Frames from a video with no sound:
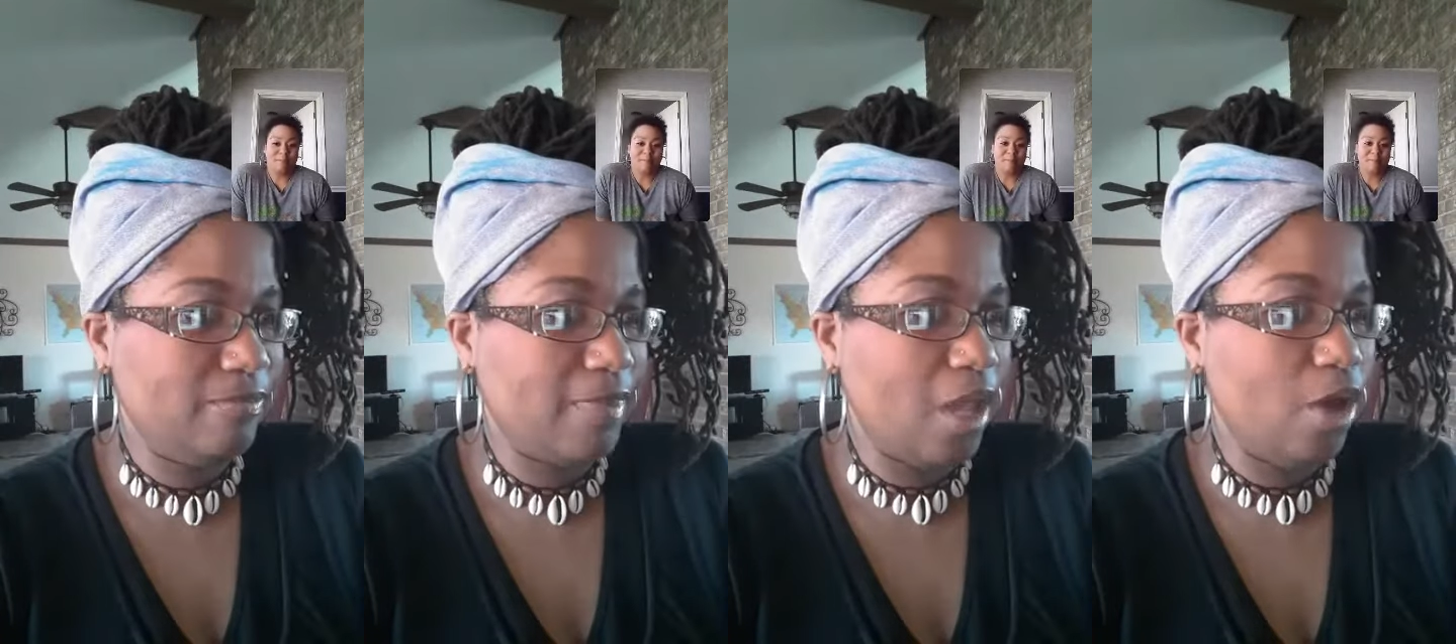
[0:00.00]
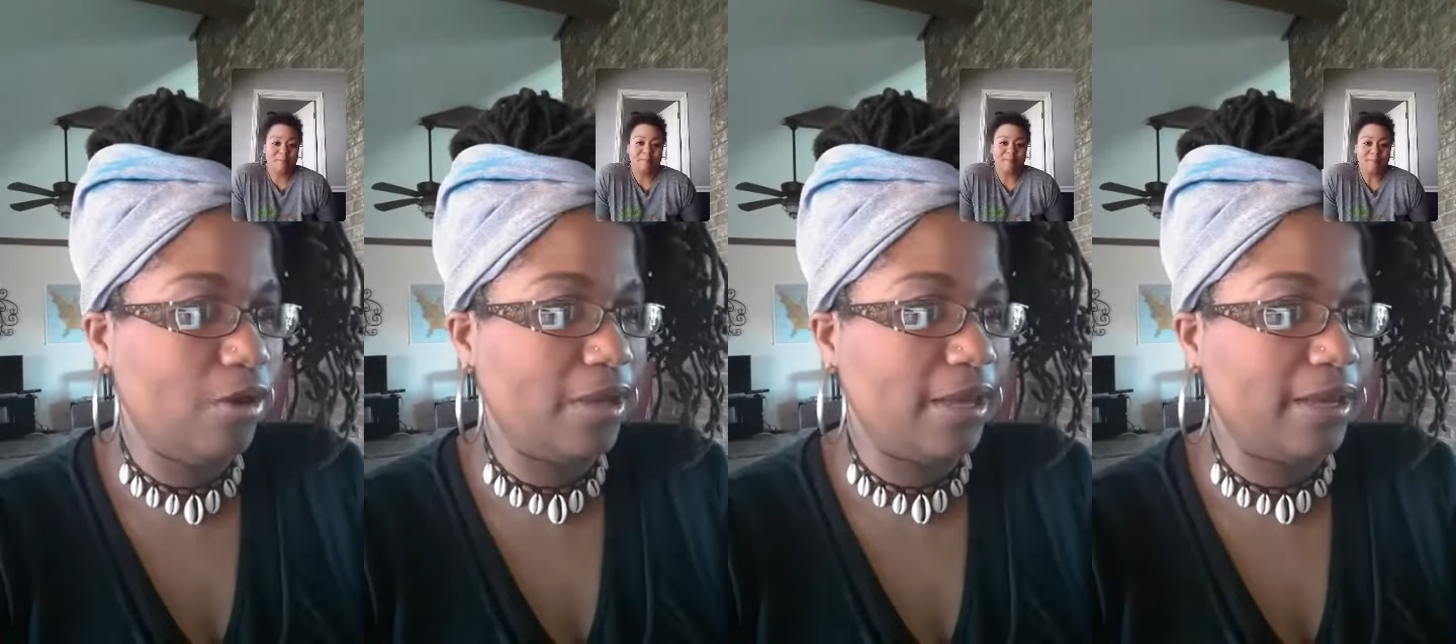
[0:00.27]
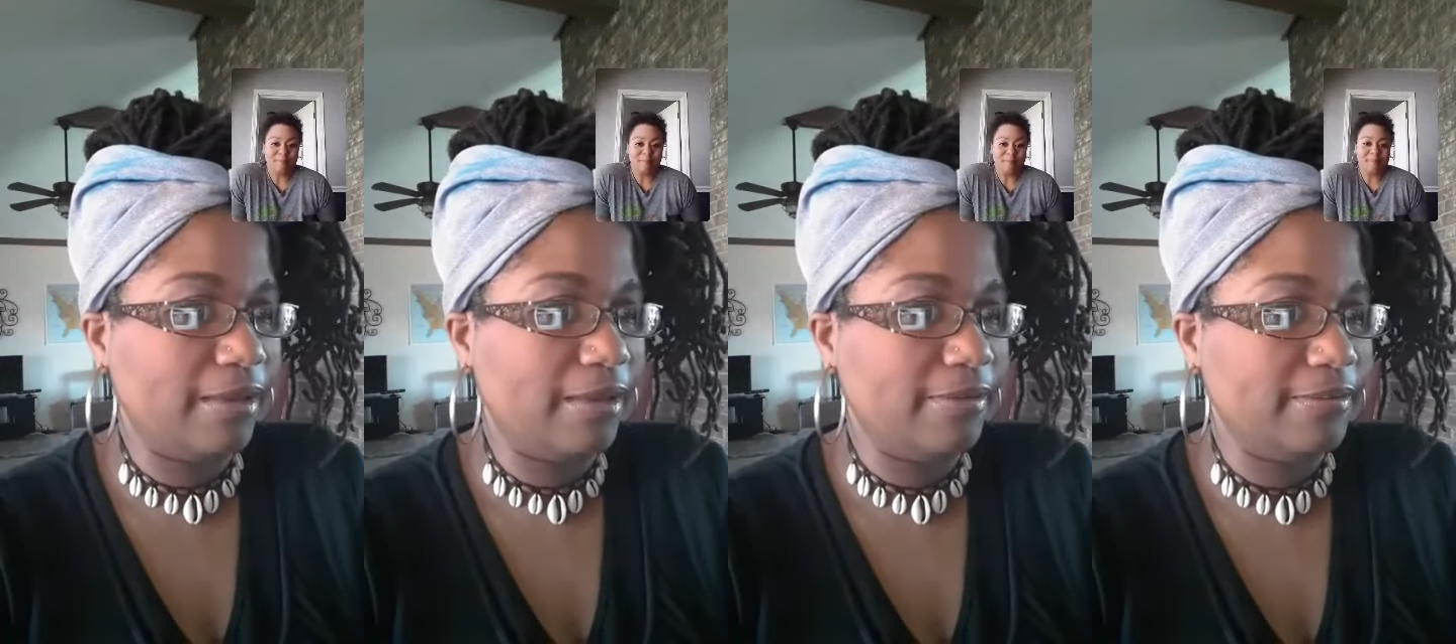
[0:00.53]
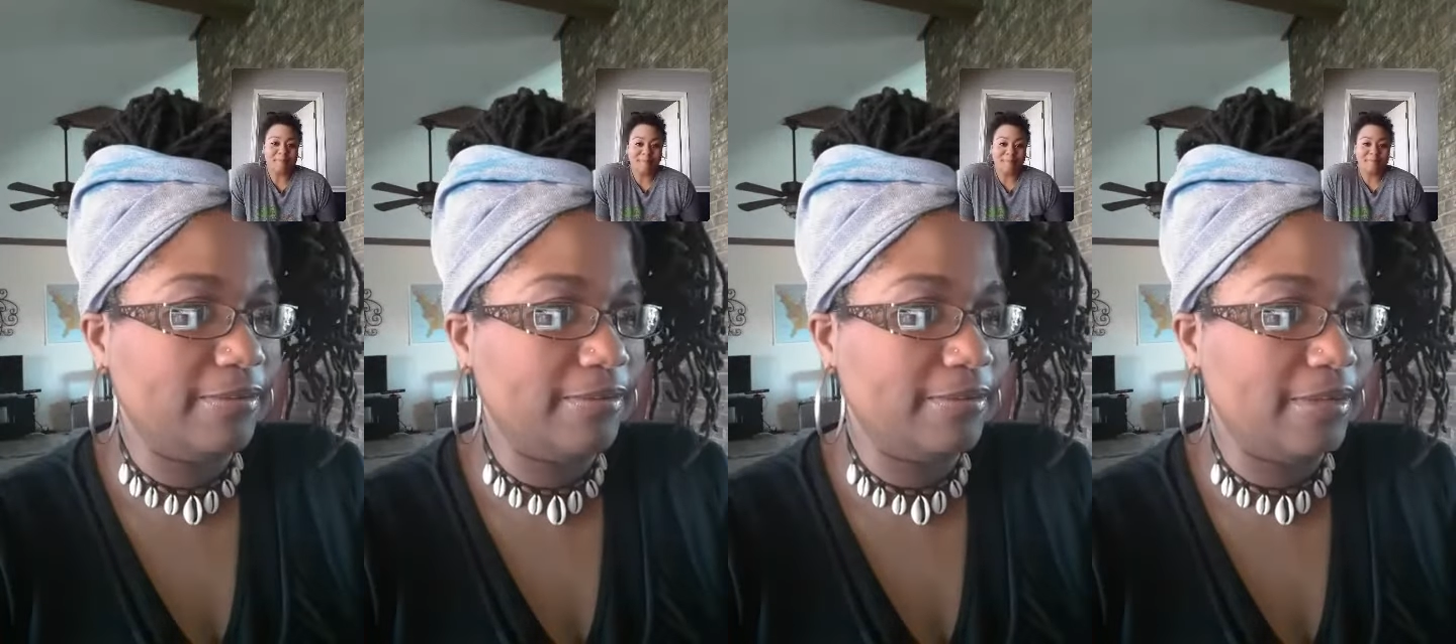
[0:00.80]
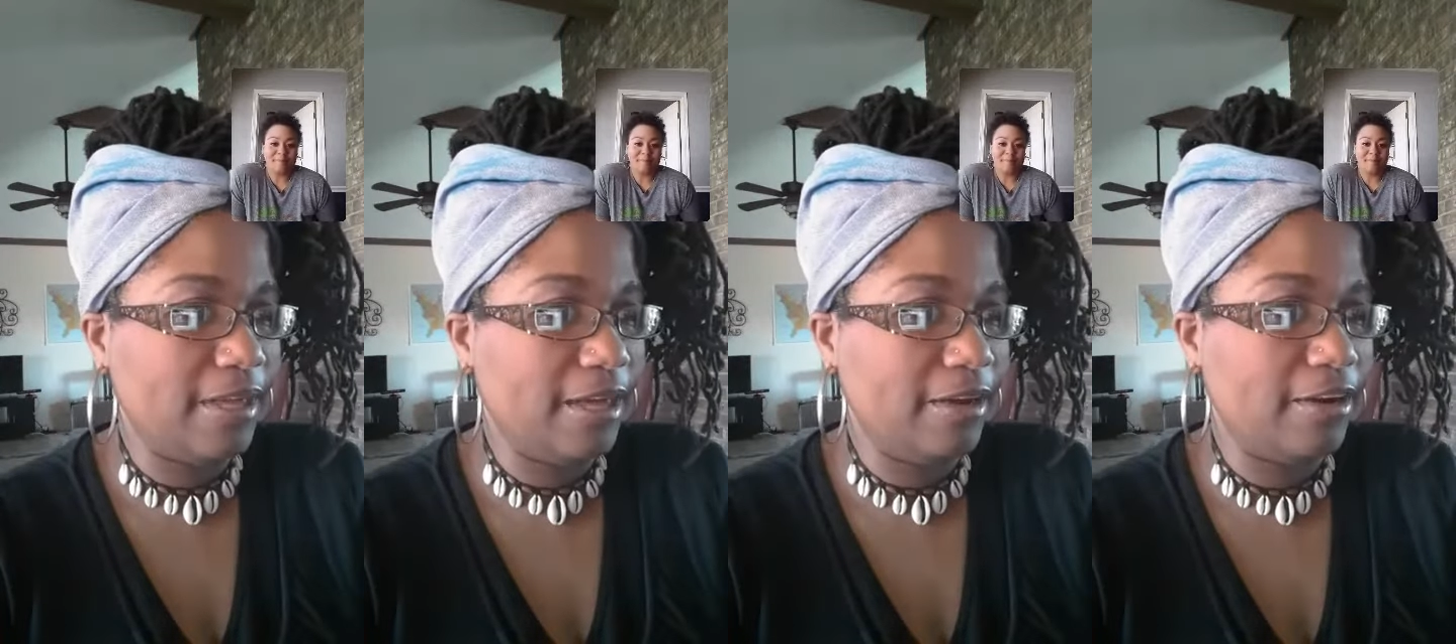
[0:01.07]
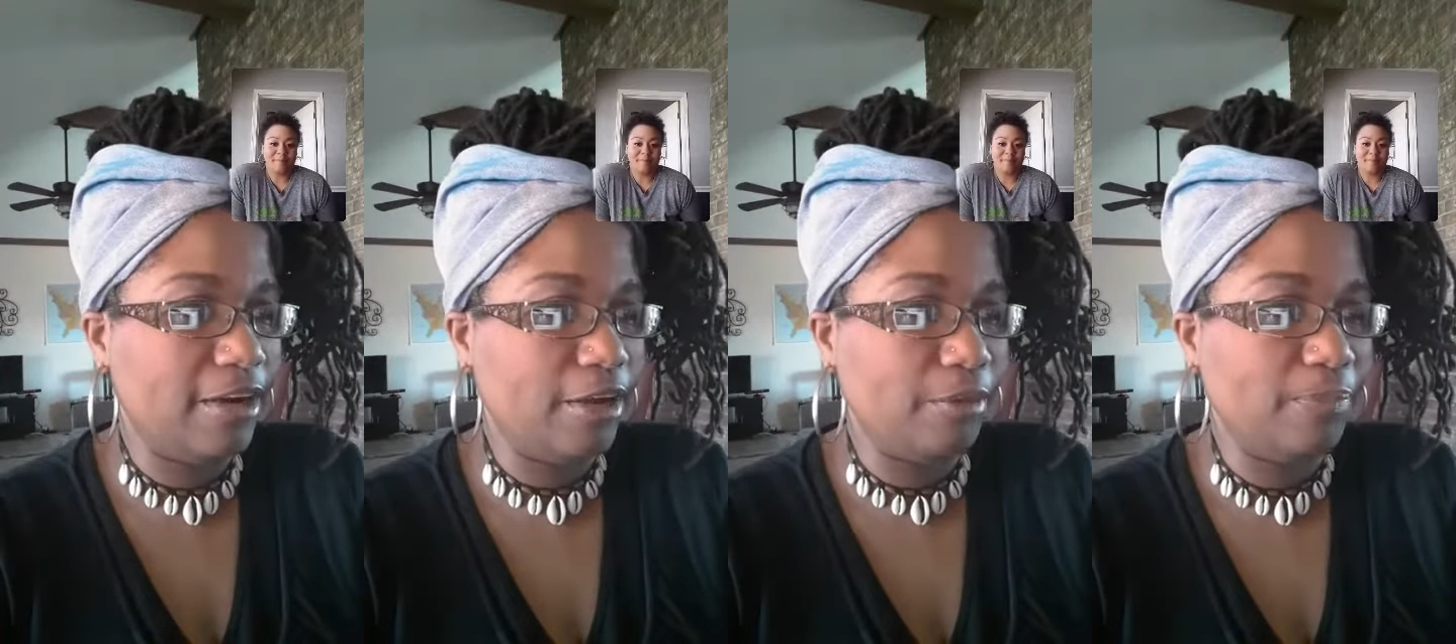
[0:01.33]
Okay. I don't
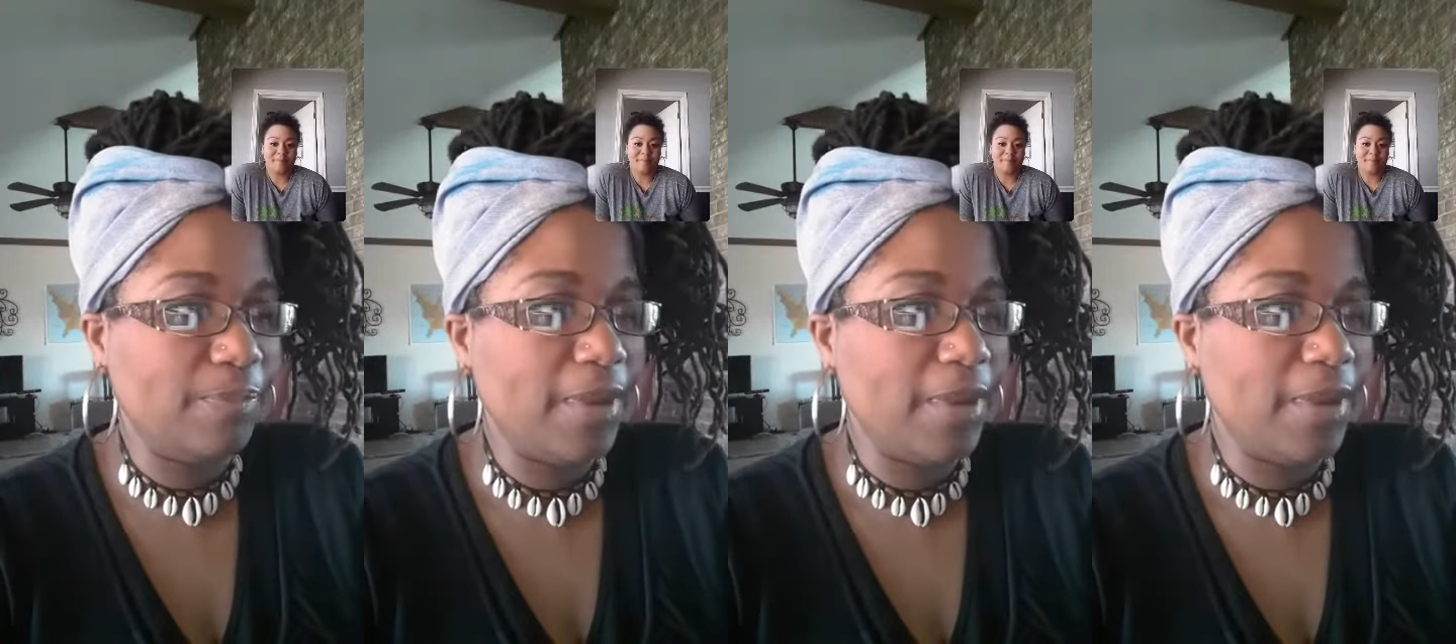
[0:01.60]
know.